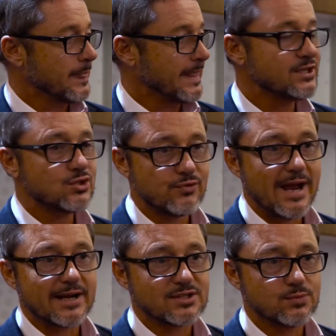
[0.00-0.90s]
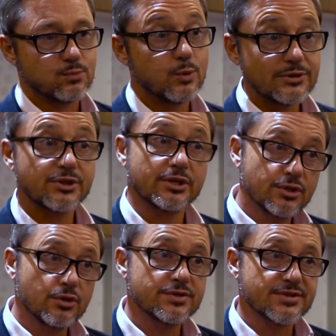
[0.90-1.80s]
interact with the
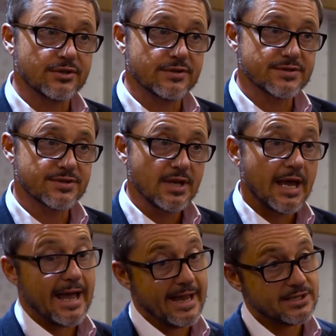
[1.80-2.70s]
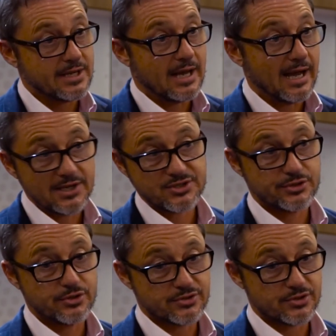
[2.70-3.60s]
users and ask
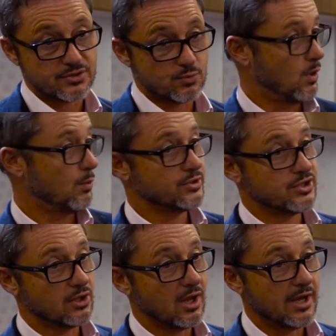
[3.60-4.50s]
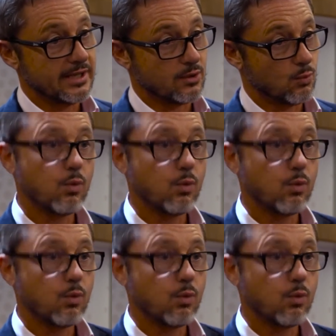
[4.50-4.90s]
the users, what would you like?